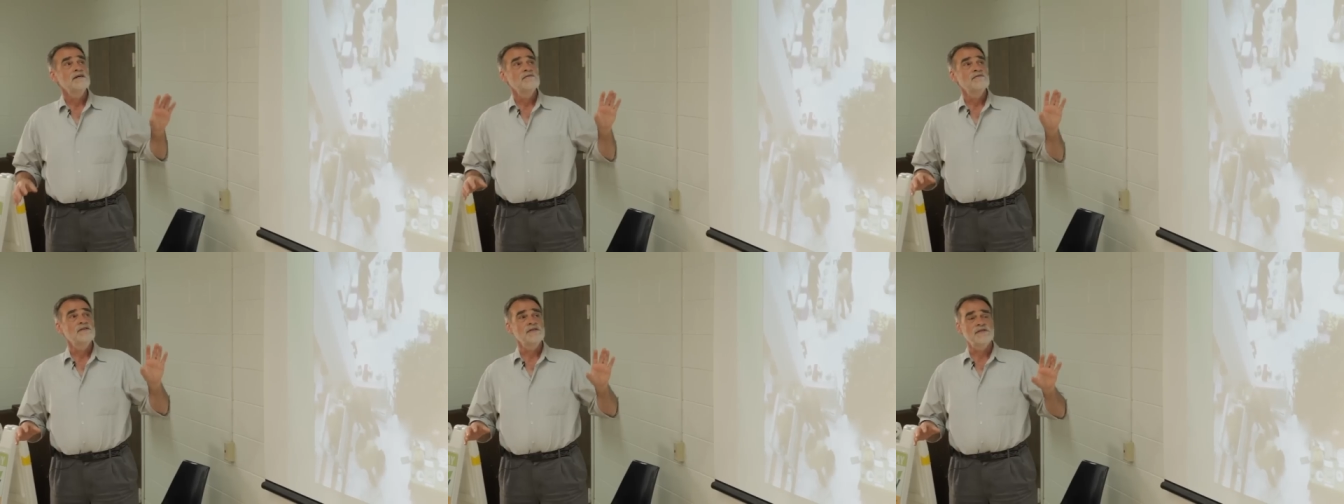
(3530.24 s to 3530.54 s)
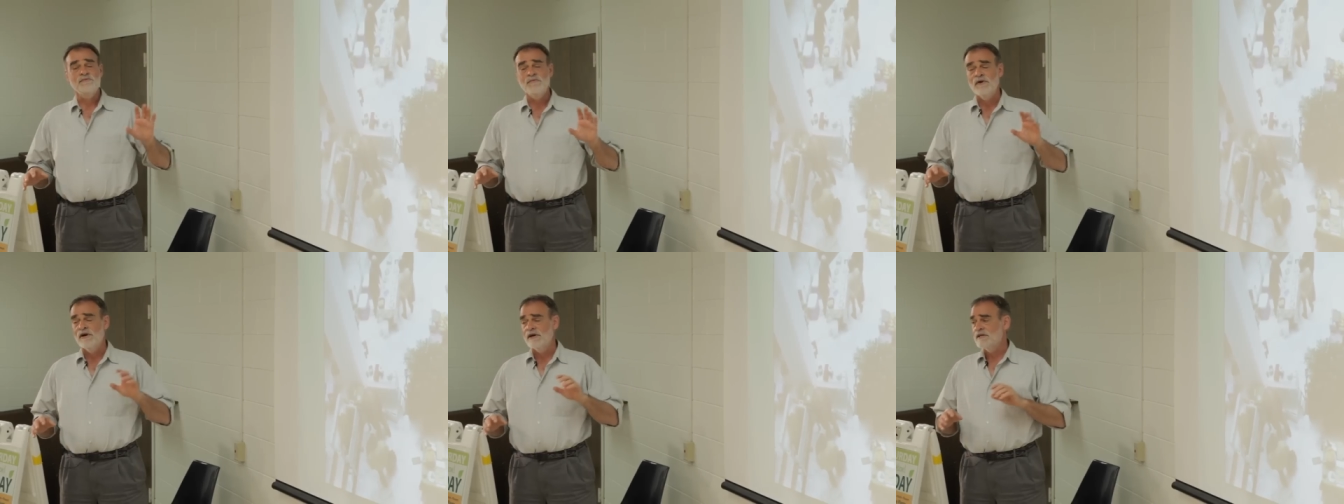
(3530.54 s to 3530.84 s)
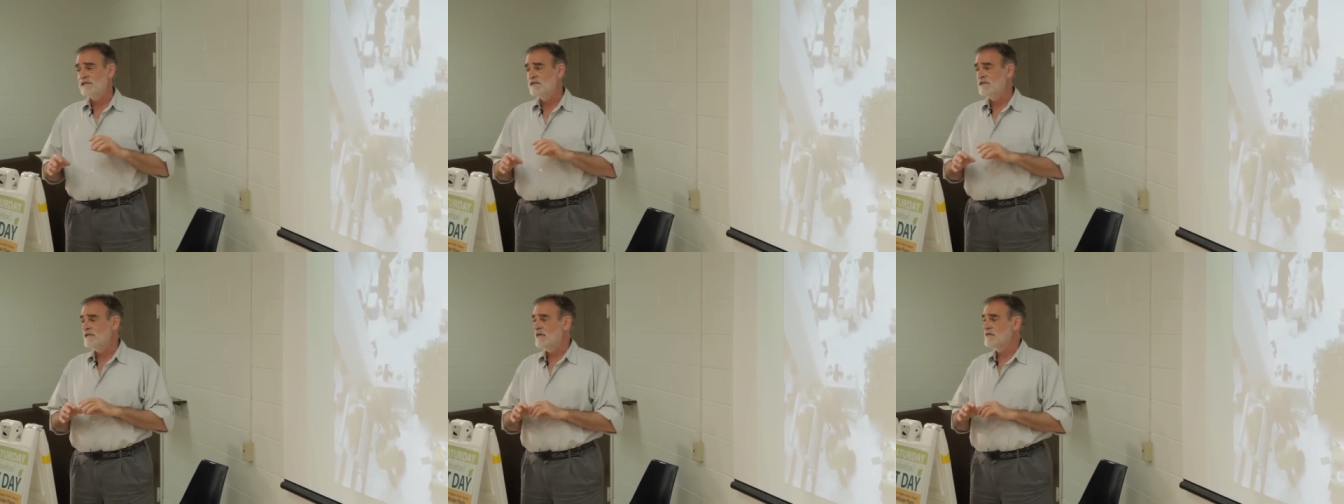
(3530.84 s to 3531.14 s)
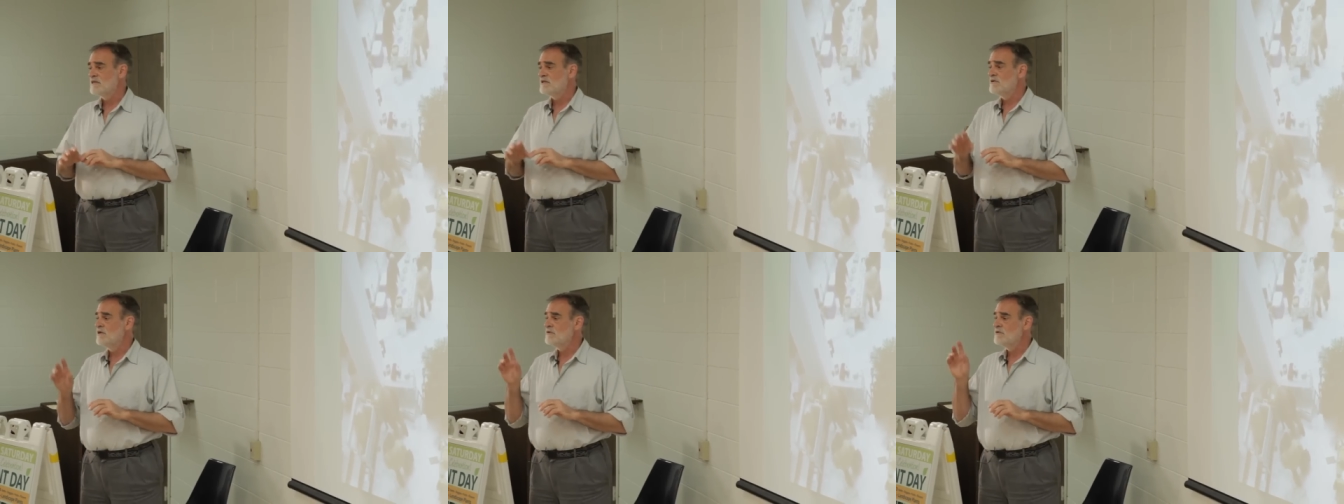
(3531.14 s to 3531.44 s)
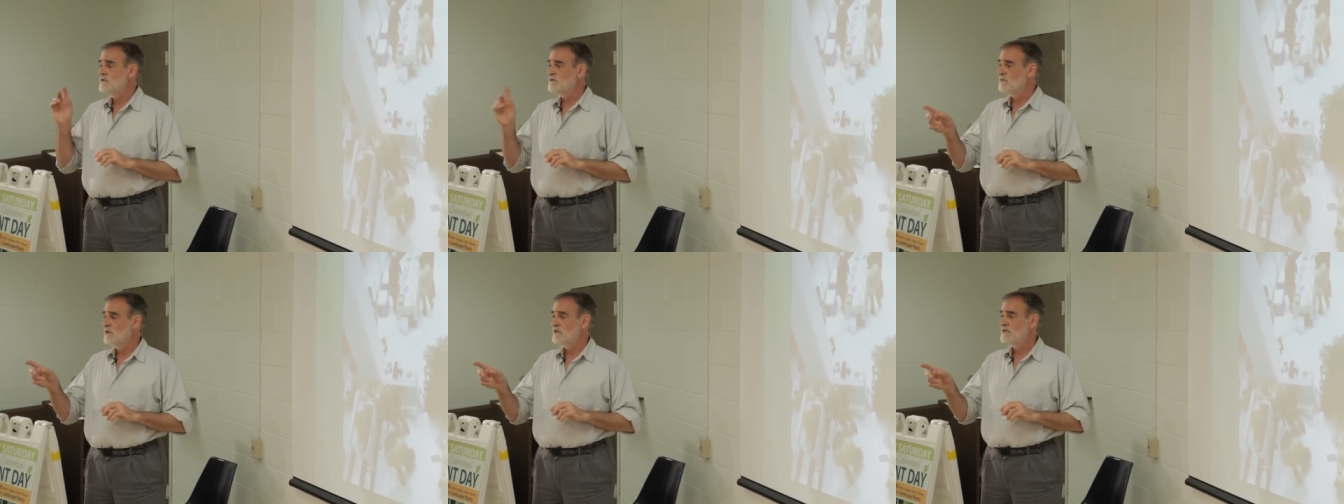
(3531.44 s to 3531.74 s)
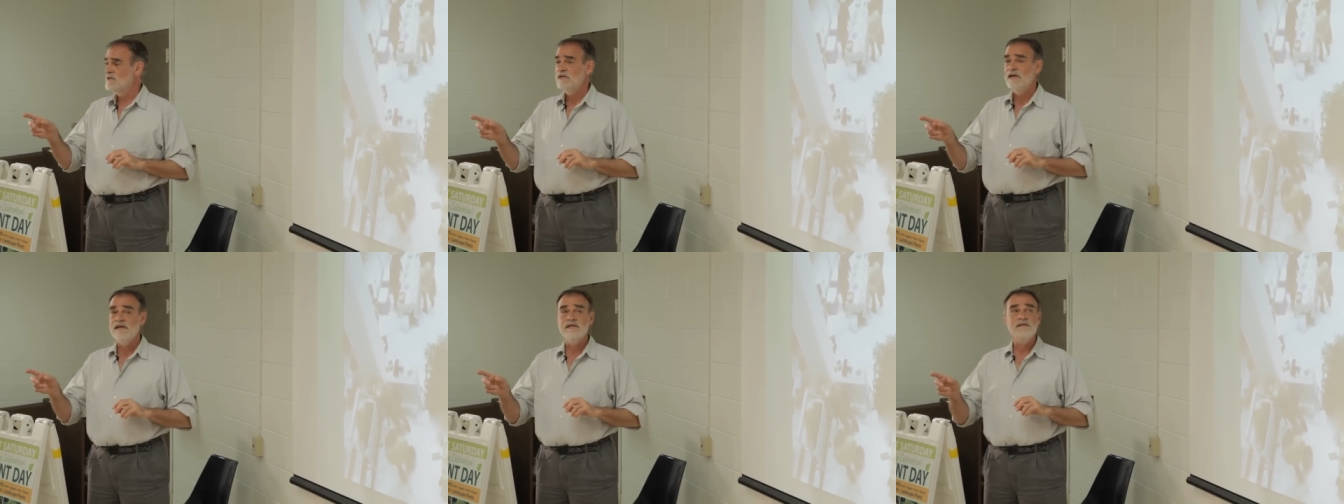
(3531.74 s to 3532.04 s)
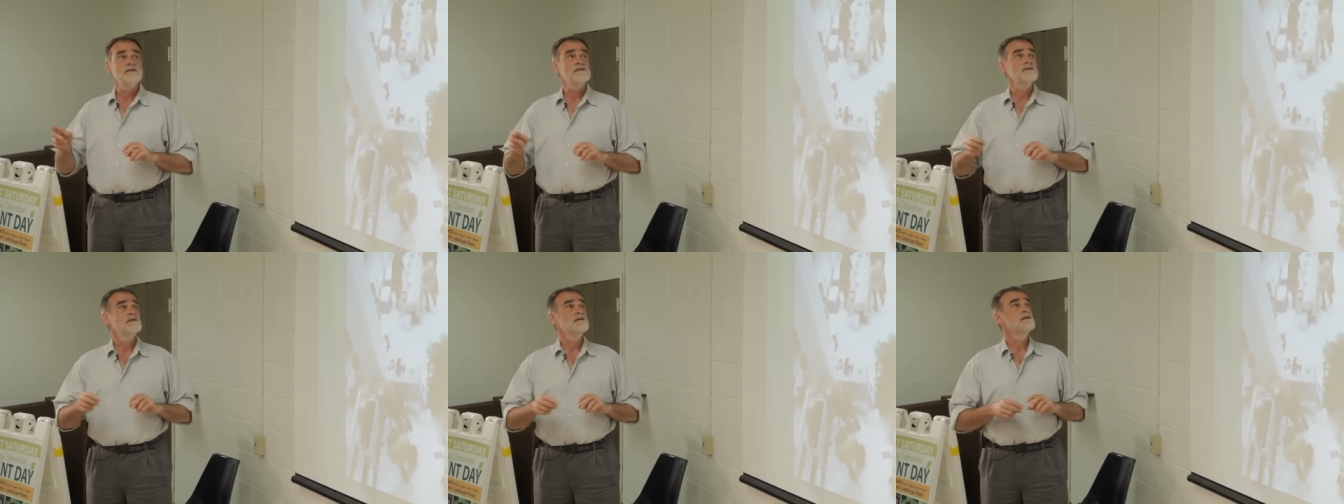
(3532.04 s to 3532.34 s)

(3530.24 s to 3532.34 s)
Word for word: Visit Markets takes notes. What's next?